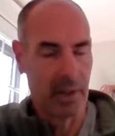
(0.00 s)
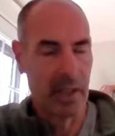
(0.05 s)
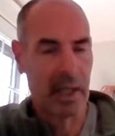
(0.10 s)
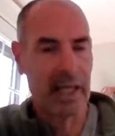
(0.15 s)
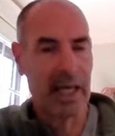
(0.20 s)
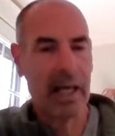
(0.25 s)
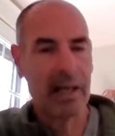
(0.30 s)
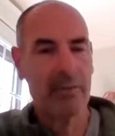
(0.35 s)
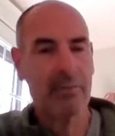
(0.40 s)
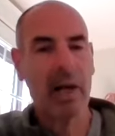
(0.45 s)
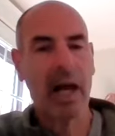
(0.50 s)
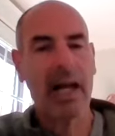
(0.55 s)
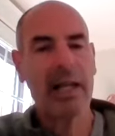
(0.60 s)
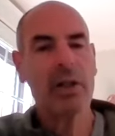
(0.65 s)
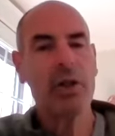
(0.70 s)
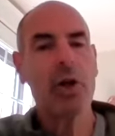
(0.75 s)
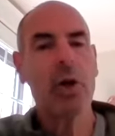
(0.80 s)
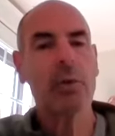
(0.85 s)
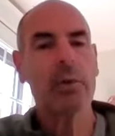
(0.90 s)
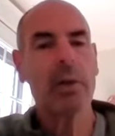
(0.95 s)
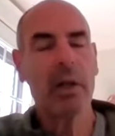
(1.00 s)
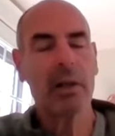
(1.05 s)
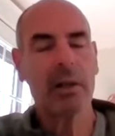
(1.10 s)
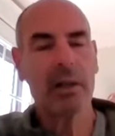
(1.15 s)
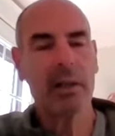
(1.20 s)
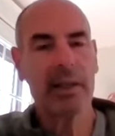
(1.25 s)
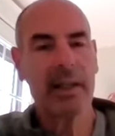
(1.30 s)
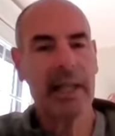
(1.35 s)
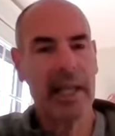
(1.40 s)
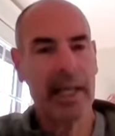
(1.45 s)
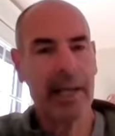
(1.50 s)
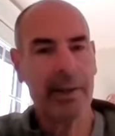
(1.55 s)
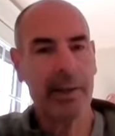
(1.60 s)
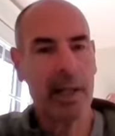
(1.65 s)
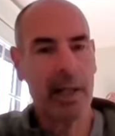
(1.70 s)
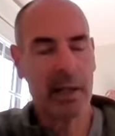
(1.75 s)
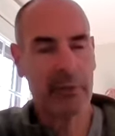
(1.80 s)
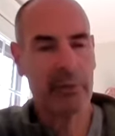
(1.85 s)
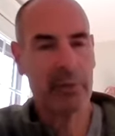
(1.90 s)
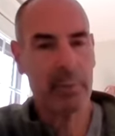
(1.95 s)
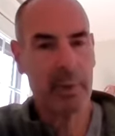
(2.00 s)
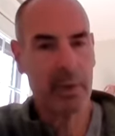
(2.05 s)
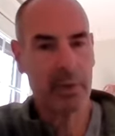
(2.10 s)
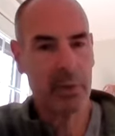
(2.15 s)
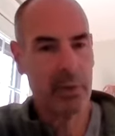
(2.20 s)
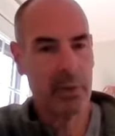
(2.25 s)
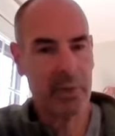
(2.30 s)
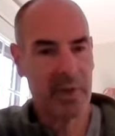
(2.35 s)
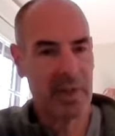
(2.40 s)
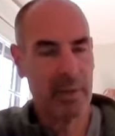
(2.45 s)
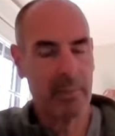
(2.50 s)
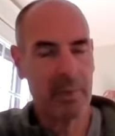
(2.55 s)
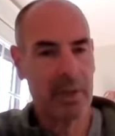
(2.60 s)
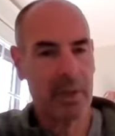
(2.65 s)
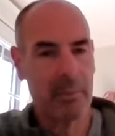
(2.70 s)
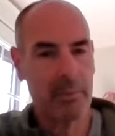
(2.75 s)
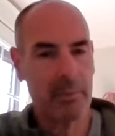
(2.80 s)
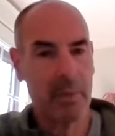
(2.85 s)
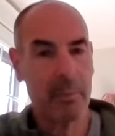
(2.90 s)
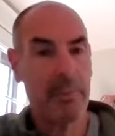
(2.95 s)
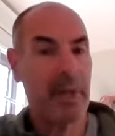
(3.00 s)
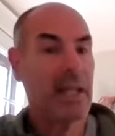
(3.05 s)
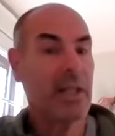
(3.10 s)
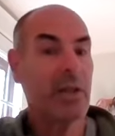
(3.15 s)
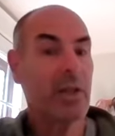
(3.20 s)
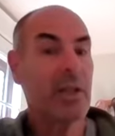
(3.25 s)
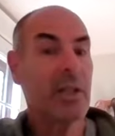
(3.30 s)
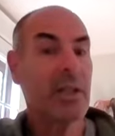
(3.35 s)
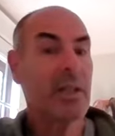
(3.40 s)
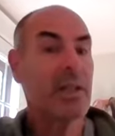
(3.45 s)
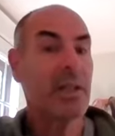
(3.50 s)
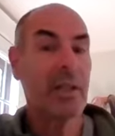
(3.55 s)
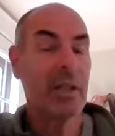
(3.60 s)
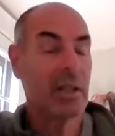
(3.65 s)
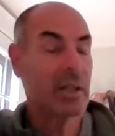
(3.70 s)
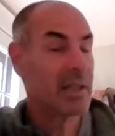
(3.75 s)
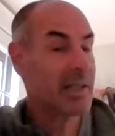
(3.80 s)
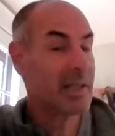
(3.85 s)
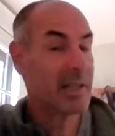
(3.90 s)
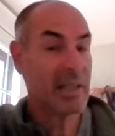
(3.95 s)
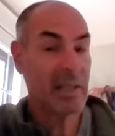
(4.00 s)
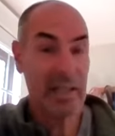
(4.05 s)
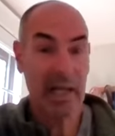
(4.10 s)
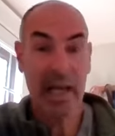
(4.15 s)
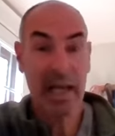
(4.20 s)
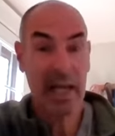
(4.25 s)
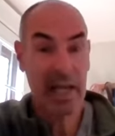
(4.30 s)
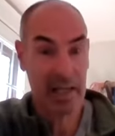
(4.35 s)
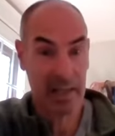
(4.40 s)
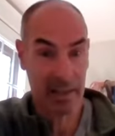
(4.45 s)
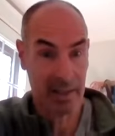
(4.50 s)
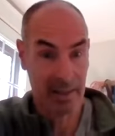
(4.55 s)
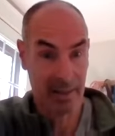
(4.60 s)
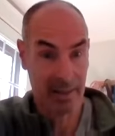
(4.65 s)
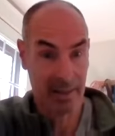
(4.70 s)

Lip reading: and I no longer care enough about your symptom, the patient isn't going to stay